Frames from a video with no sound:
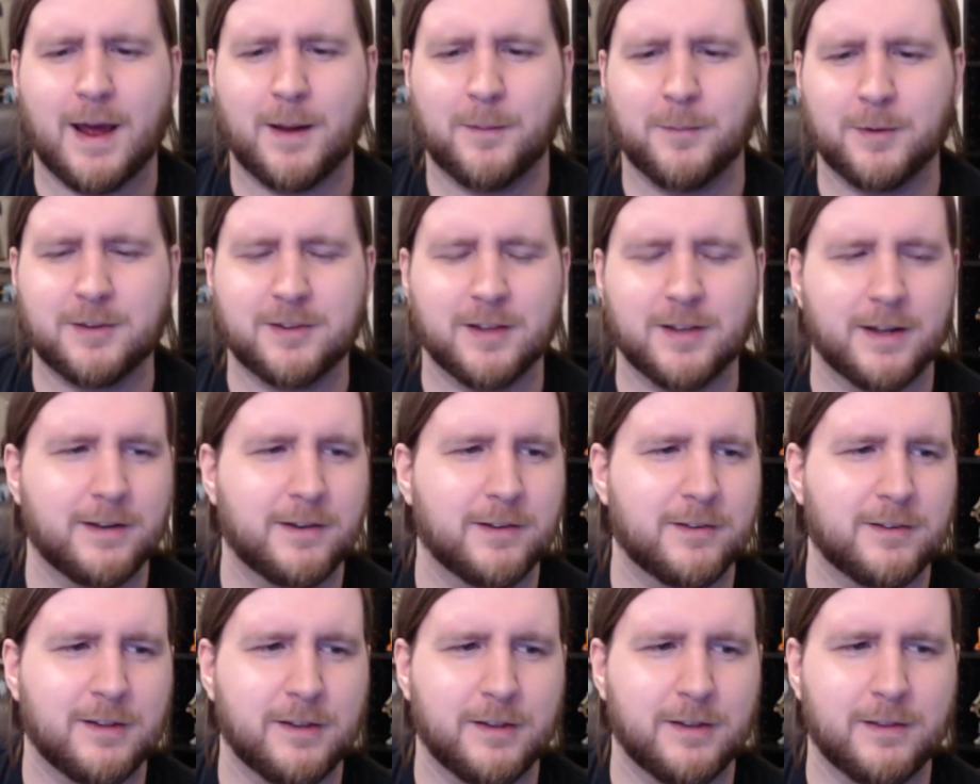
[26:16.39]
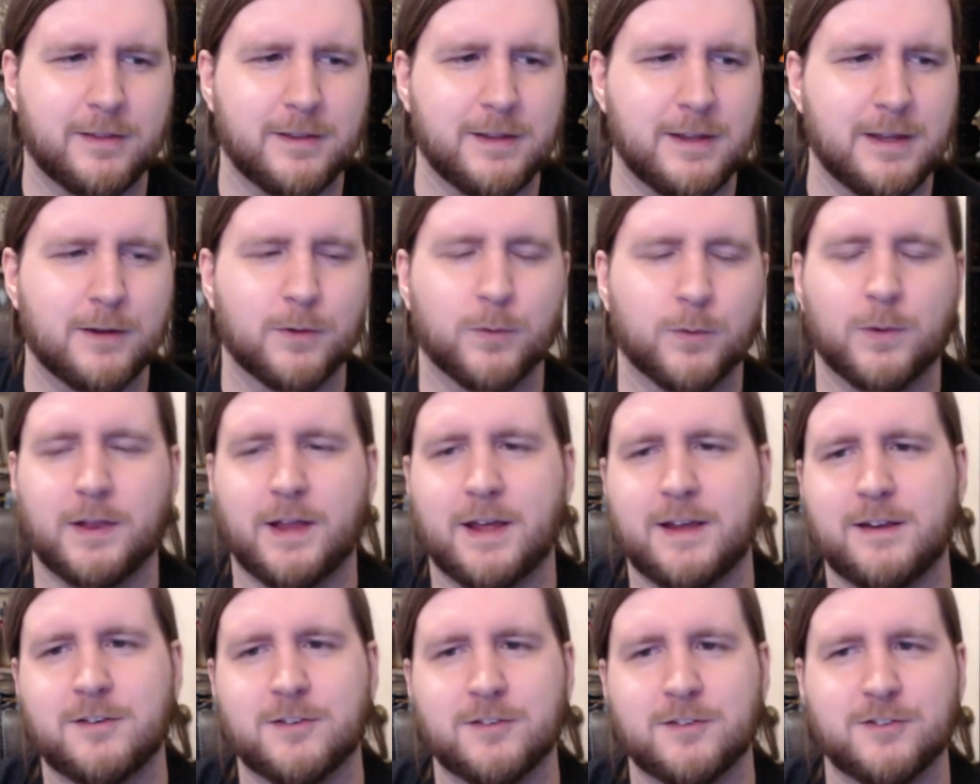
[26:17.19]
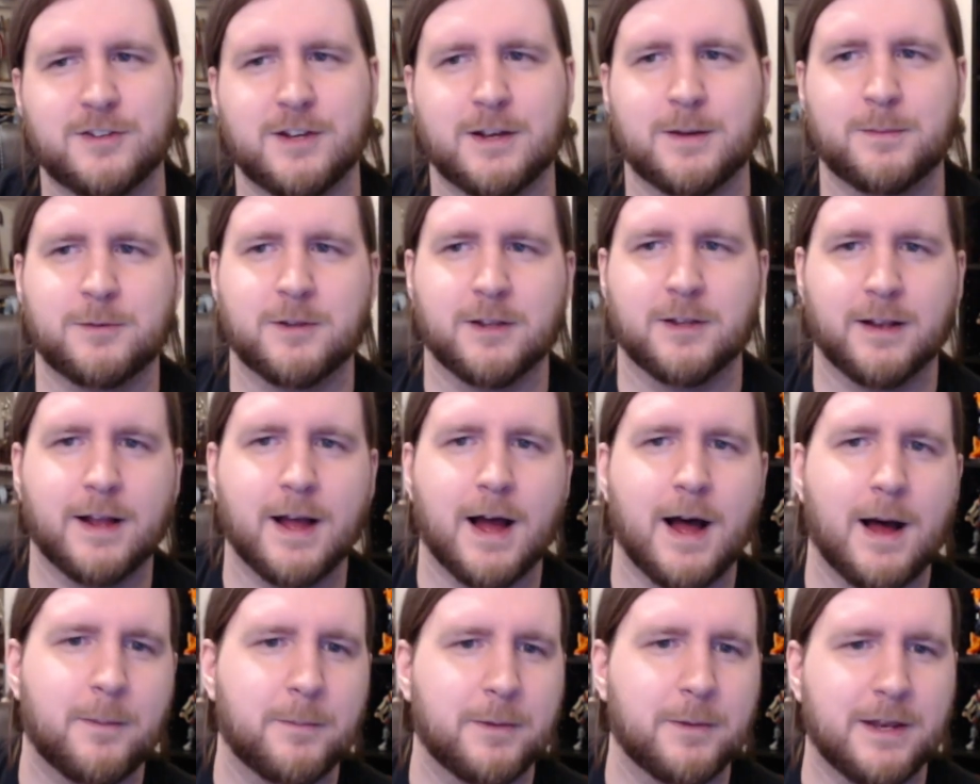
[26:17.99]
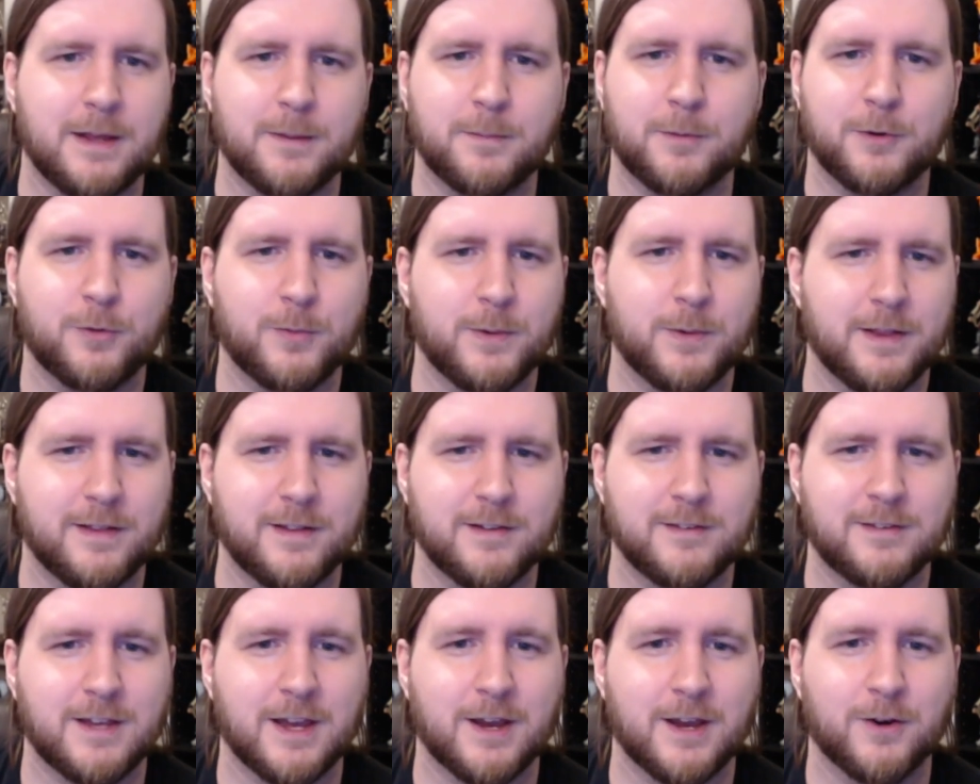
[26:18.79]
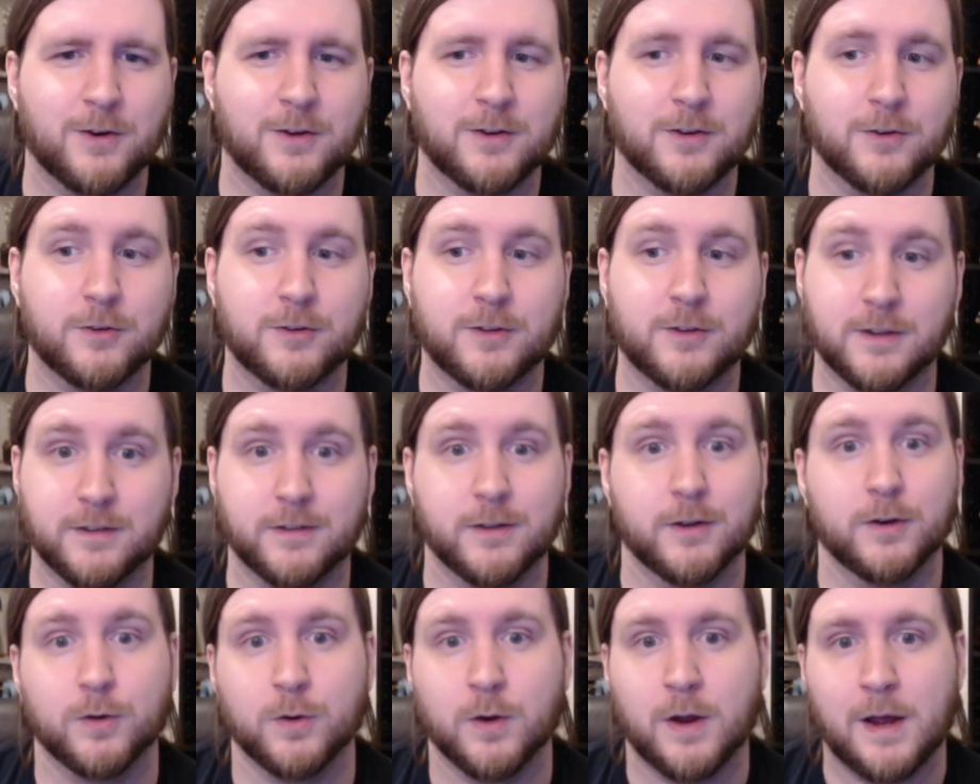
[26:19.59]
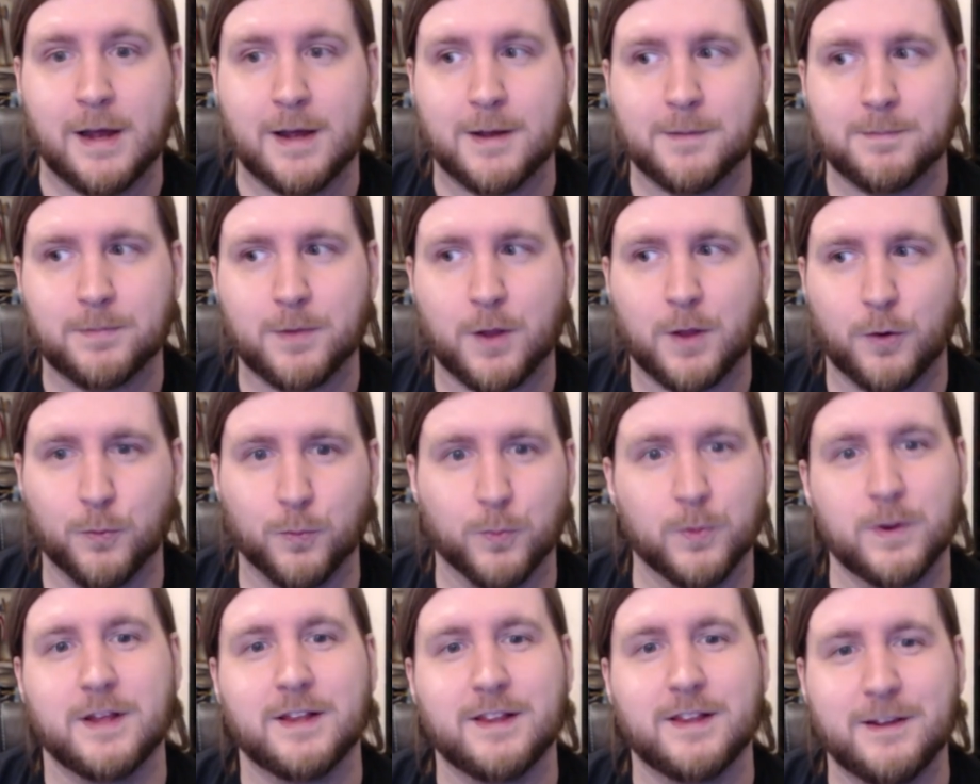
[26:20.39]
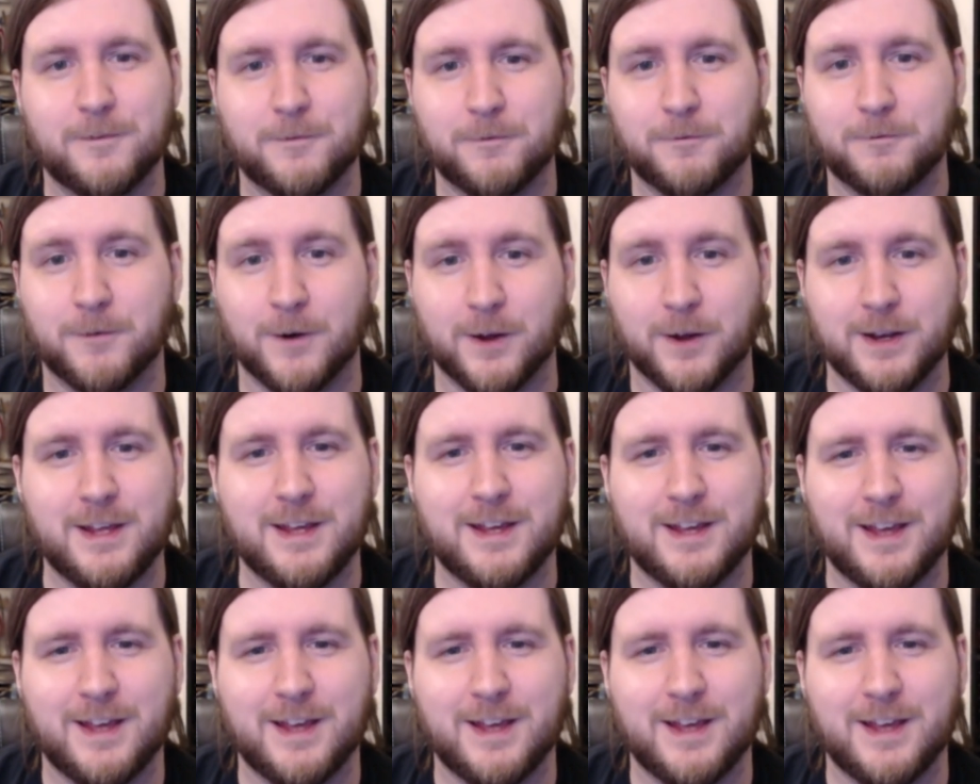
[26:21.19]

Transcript: I'm excited to see the relationships and comedy between these characters because they're really funny